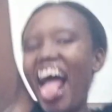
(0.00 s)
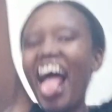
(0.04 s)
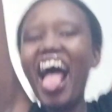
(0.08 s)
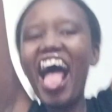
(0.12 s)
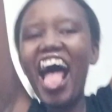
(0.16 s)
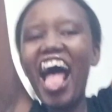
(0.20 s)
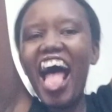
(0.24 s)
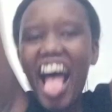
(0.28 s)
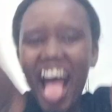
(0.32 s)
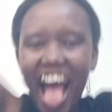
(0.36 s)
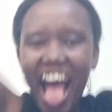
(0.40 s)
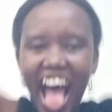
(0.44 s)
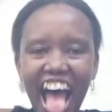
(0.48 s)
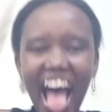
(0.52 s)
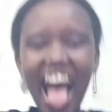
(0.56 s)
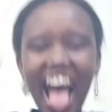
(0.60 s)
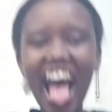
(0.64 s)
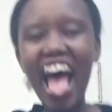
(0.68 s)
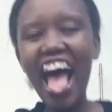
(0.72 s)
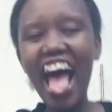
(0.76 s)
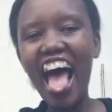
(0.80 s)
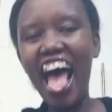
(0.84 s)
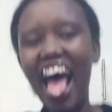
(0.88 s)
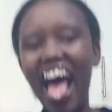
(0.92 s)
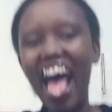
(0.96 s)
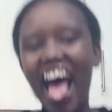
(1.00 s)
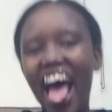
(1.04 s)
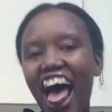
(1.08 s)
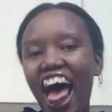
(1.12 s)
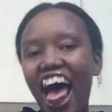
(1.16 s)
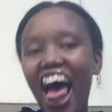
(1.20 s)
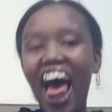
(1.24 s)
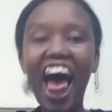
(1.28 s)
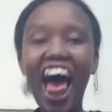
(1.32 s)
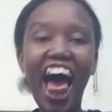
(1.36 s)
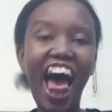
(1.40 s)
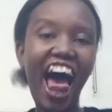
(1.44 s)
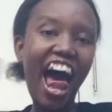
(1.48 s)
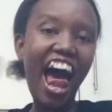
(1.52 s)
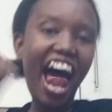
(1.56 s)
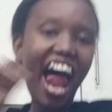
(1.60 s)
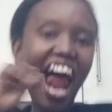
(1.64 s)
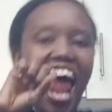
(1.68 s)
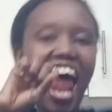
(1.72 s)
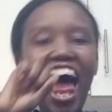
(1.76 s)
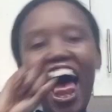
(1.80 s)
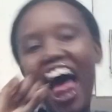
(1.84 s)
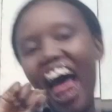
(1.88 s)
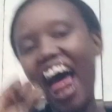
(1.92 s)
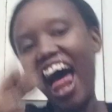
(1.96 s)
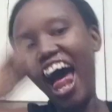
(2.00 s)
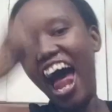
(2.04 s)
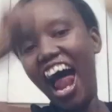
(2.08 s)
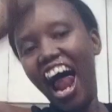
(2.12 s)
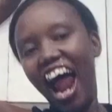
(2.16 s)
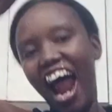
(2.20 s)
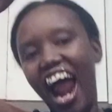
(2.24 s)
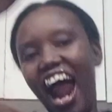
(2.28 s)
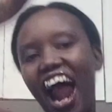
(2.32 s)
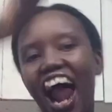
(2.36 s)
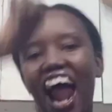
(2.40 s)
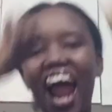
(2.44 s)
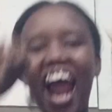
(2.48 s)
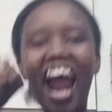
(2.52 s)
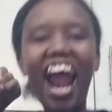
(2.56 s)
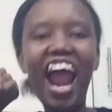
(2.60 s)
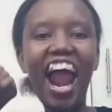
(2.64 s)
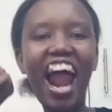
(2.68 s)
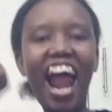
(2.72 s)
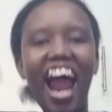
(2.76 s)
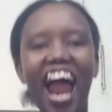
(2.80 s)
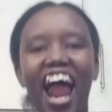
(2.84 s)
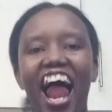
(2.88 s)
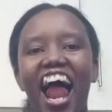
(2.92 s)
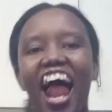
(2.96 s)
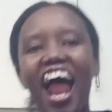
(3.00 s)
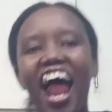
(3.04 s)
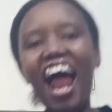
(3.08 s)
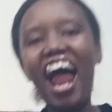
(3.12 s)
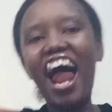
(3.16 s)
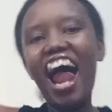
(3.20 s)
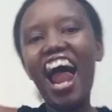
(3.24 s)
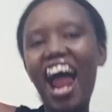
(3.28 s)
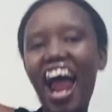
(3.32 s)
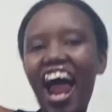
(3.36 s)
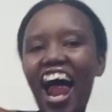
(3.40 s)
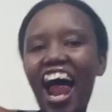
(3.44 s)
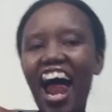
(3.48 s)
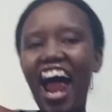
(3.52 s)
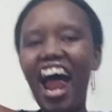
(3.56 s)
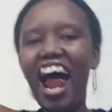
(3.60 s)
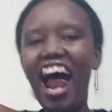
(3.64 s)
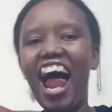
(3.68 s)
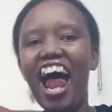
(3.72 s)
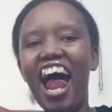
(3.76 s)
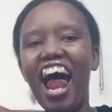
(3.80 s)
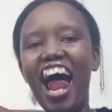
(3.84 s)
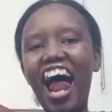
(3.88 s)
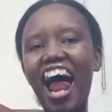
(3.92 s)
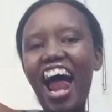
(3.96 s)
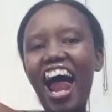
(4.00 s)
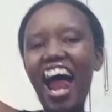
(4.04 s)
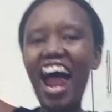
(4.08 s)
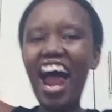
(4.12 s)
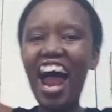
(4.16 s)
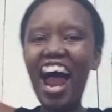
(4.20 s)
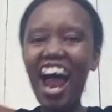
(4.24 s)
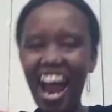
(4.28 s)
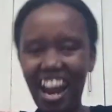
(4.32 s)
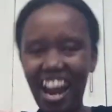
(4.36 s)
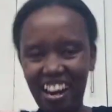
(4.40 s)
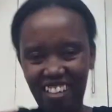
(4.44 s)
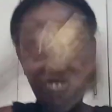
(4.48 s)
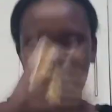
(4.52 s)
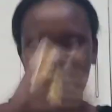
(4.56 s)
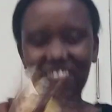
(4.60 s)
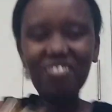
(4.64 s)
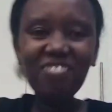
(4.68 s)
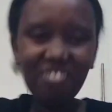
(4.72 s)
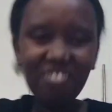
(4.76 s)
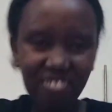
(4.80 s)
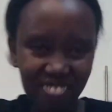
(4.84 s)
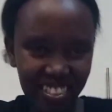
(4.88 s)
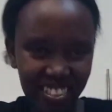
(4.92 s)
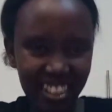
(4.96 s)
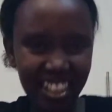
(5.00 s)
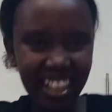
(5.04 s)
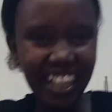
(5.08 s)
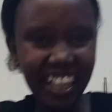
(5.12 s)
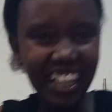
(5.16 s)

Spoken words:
the key thing I told you is dancing. Don't forget to dance. Dance for your